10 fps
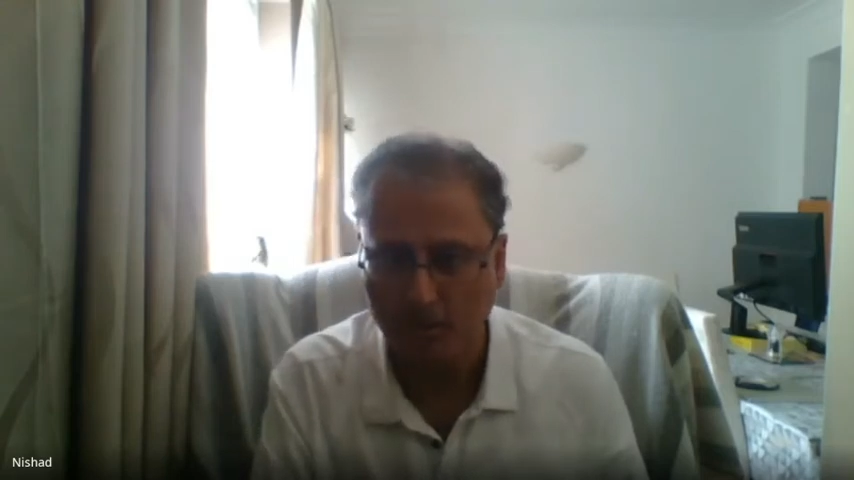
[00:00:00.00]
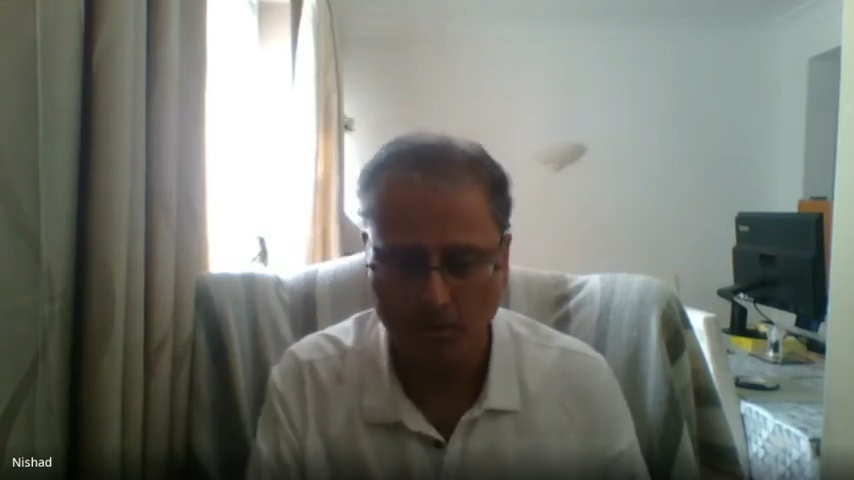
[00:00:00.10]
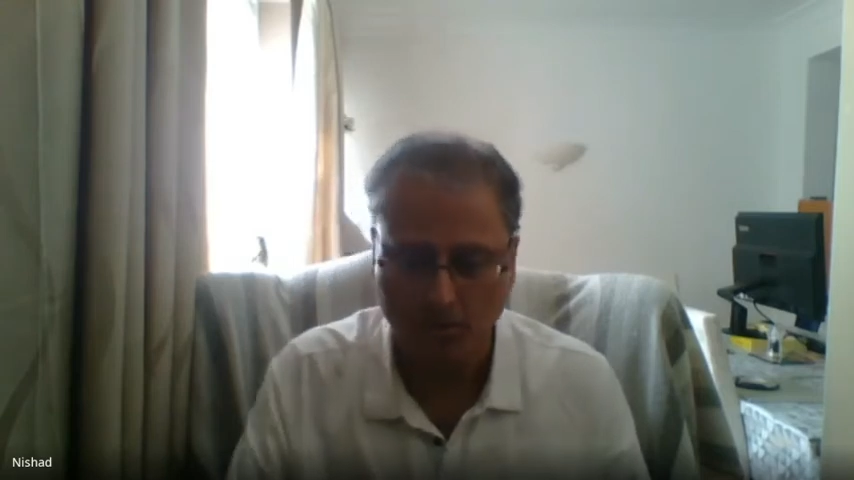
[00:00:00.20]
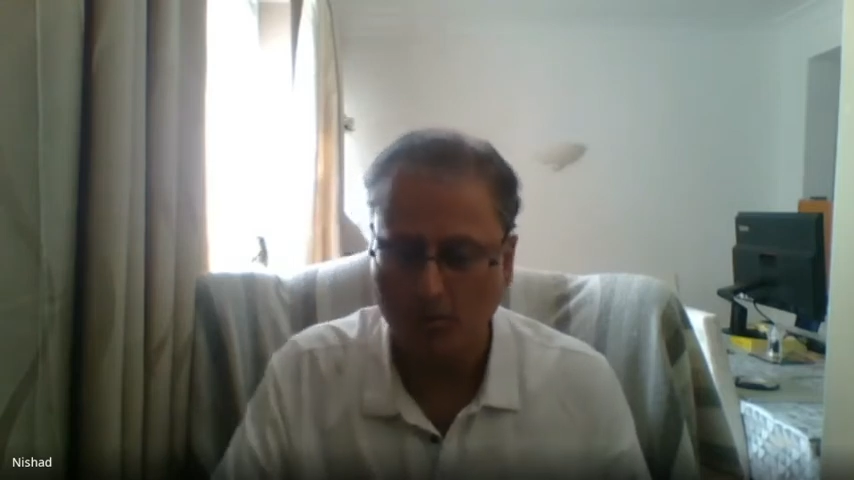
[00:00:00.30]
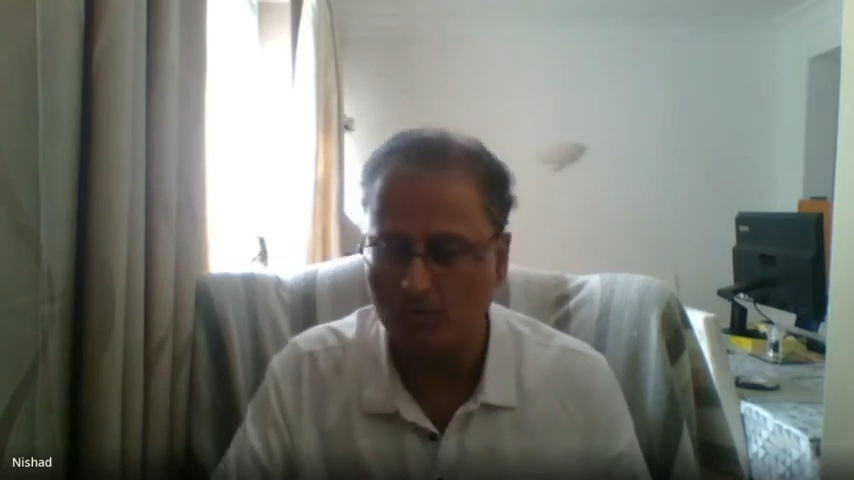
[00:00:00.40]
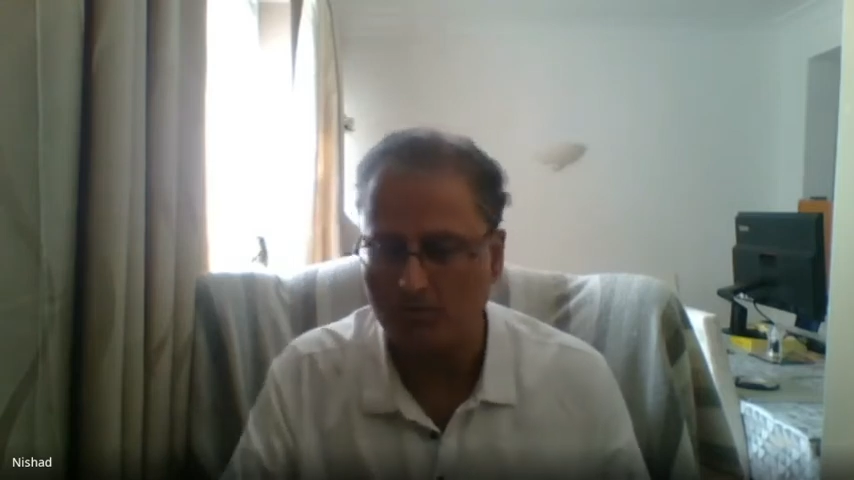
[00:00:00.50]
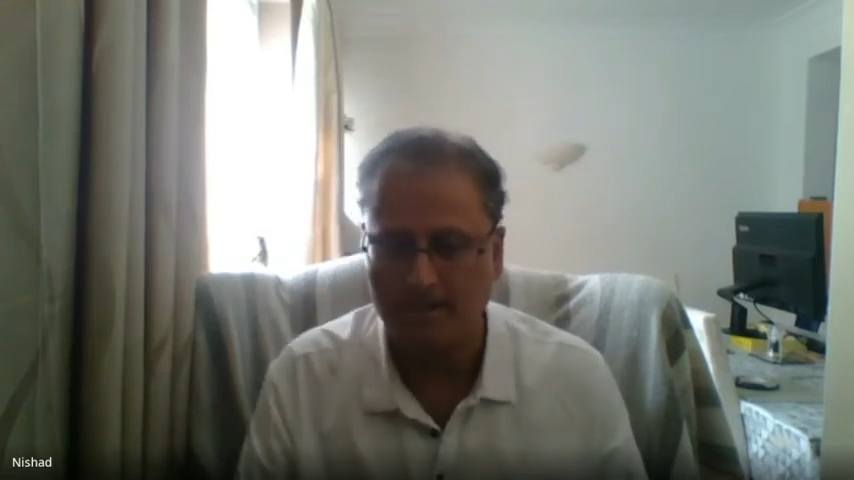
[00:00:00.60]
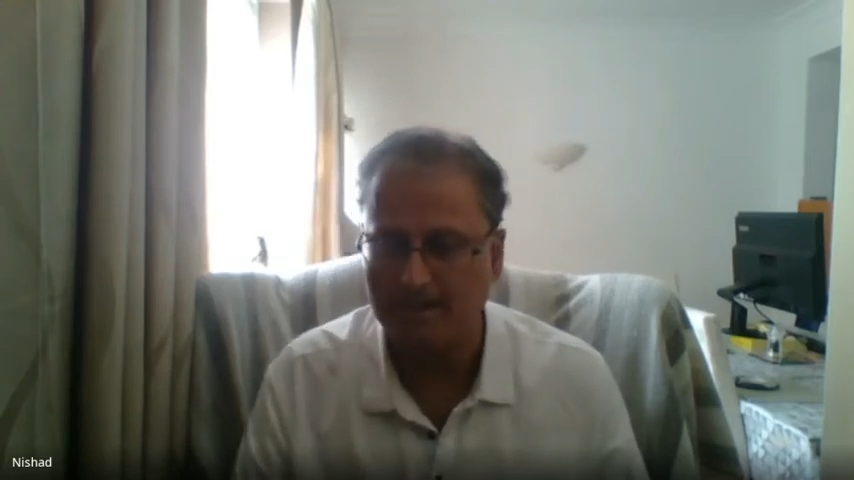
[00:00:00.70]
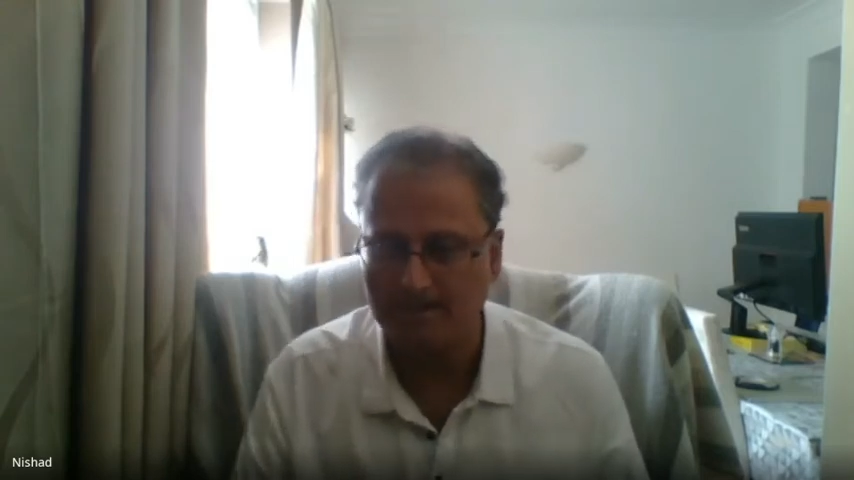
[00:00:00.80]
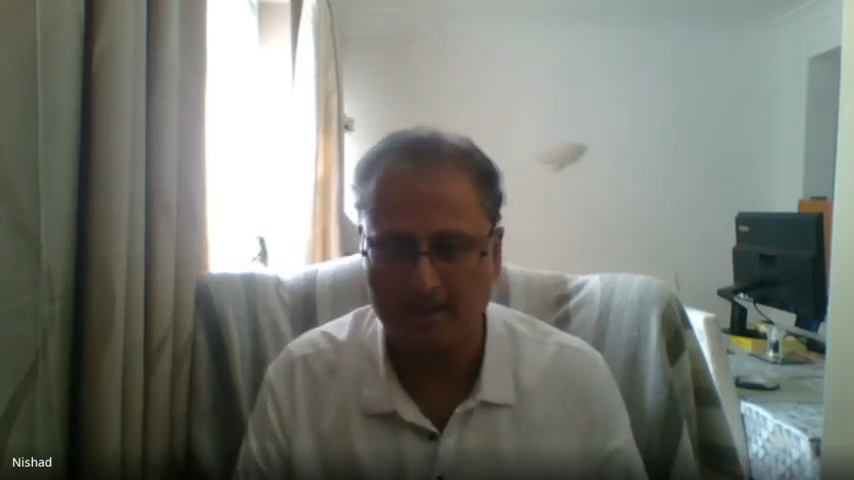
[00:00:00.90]
Or
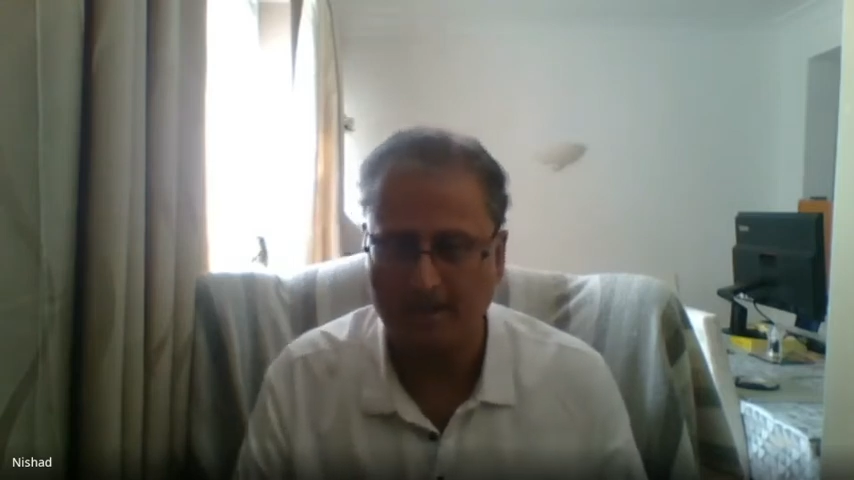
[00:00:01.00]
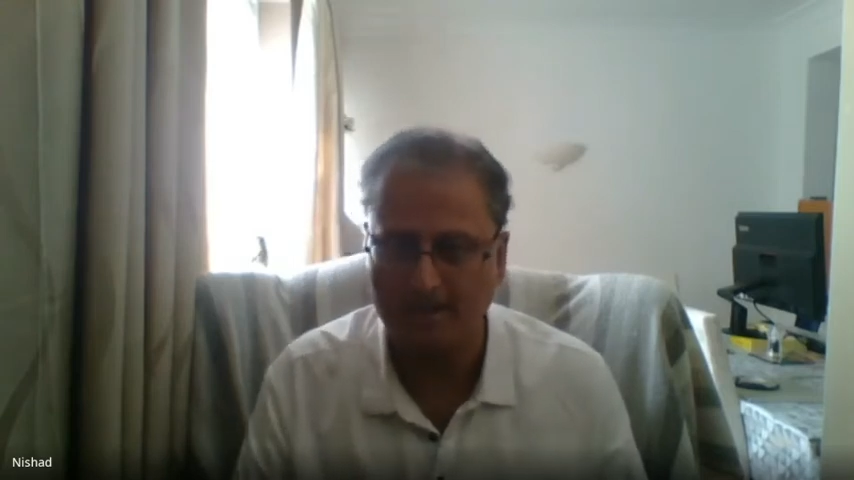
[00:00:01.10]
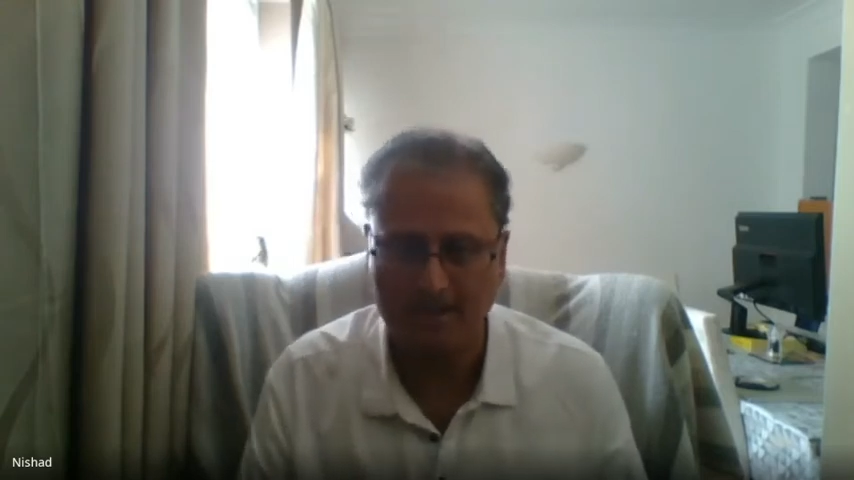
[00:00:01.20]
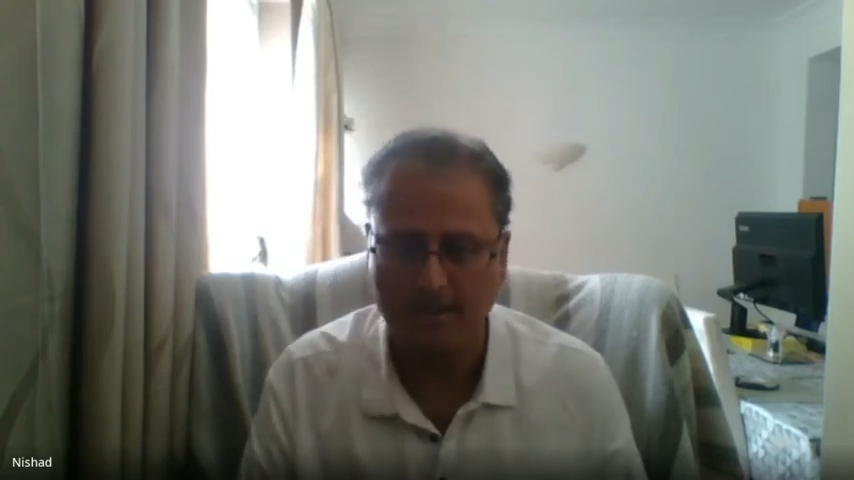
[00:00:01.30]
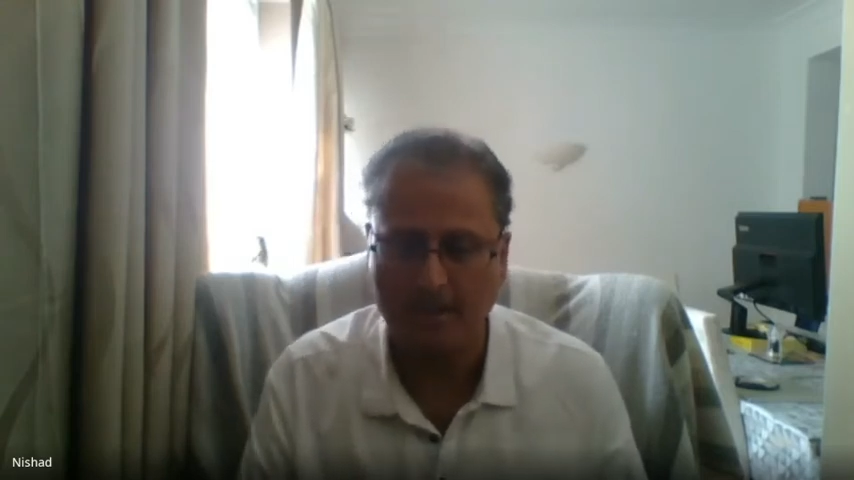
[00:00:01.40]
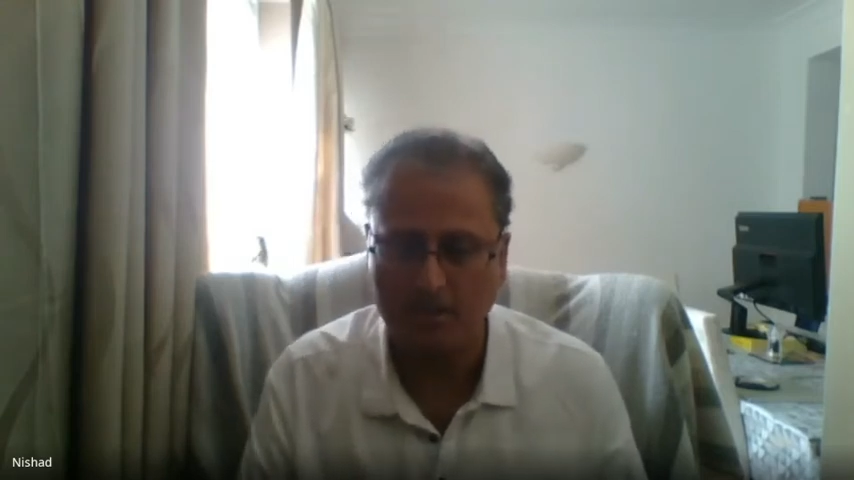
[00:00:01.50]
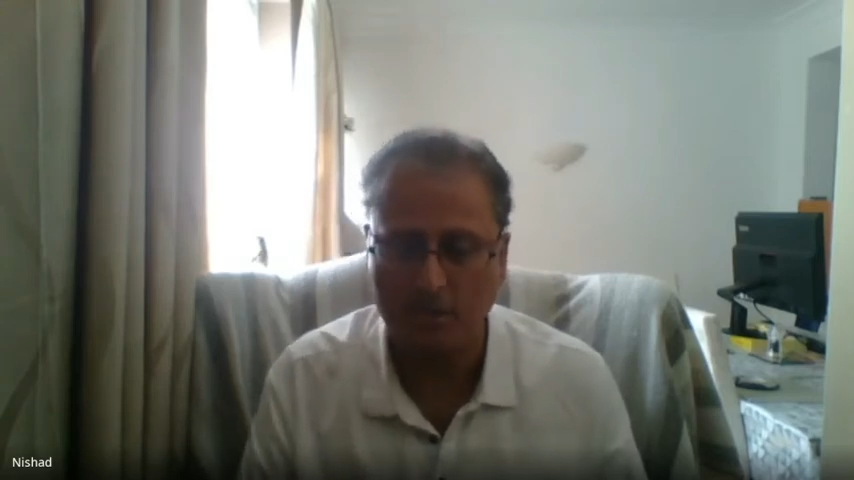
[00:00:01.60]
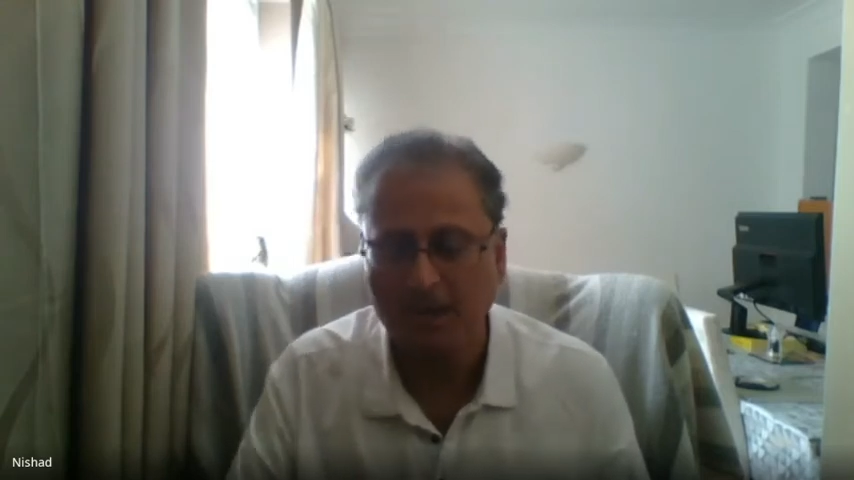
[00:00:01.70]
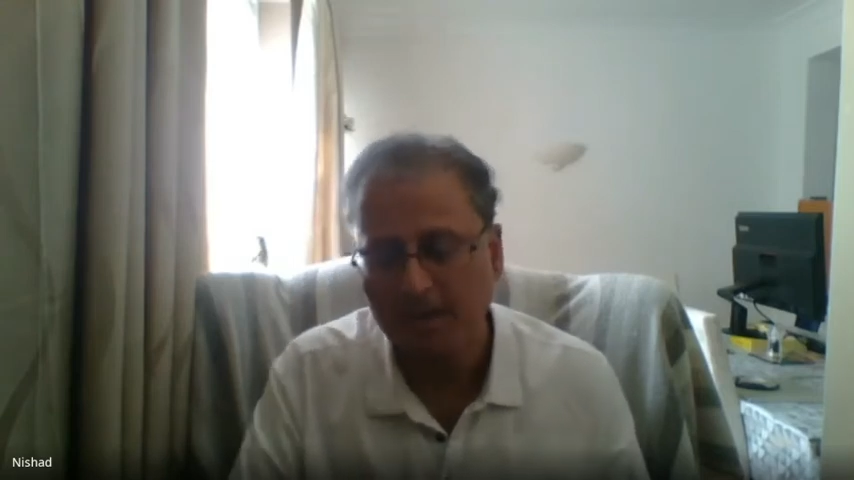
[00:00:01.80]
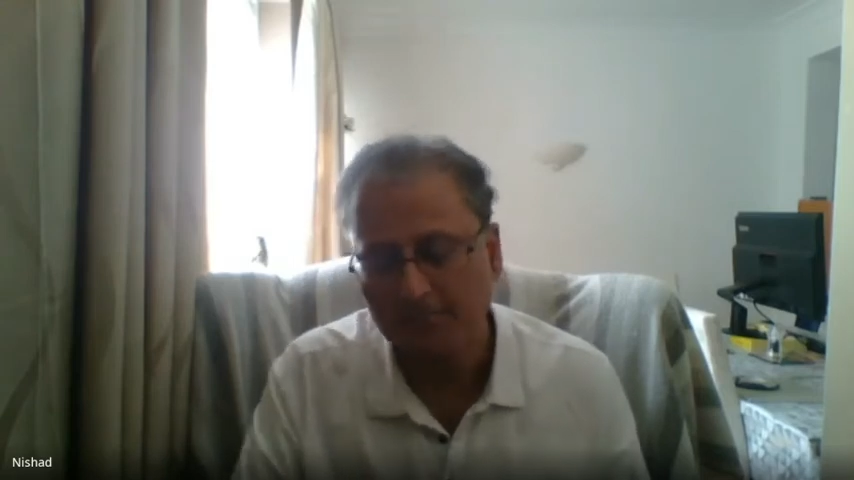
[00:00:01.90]
at a higher spiral.